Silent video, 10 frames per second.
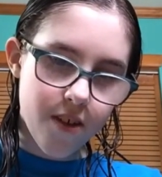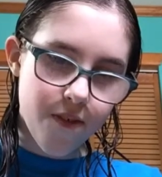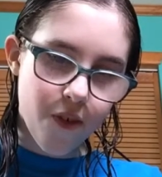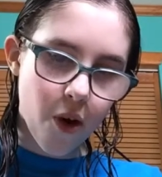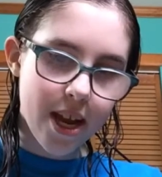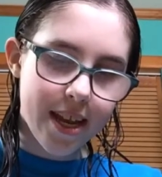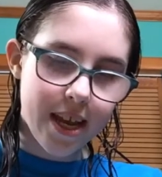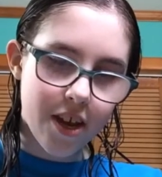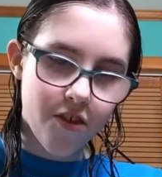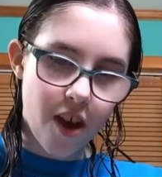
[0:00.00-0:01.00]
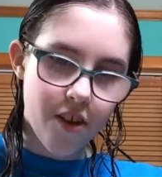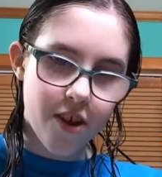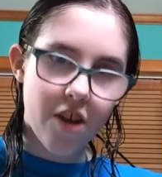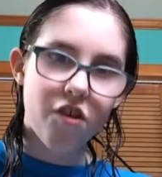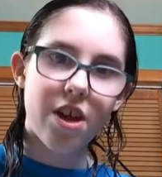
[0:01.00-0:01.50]
14
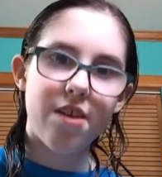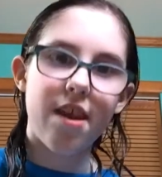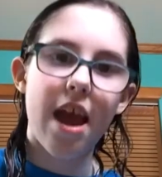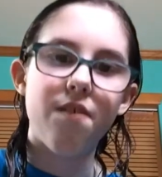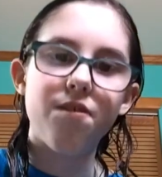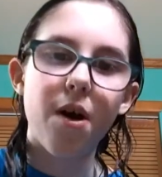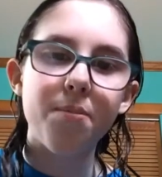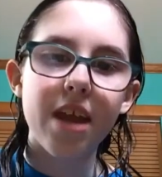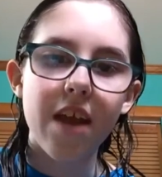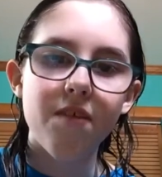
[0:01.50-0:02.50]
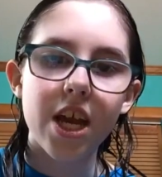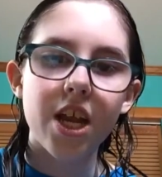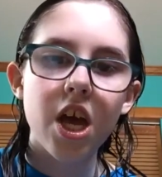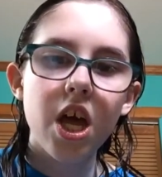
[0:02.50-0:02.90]
generations, and from David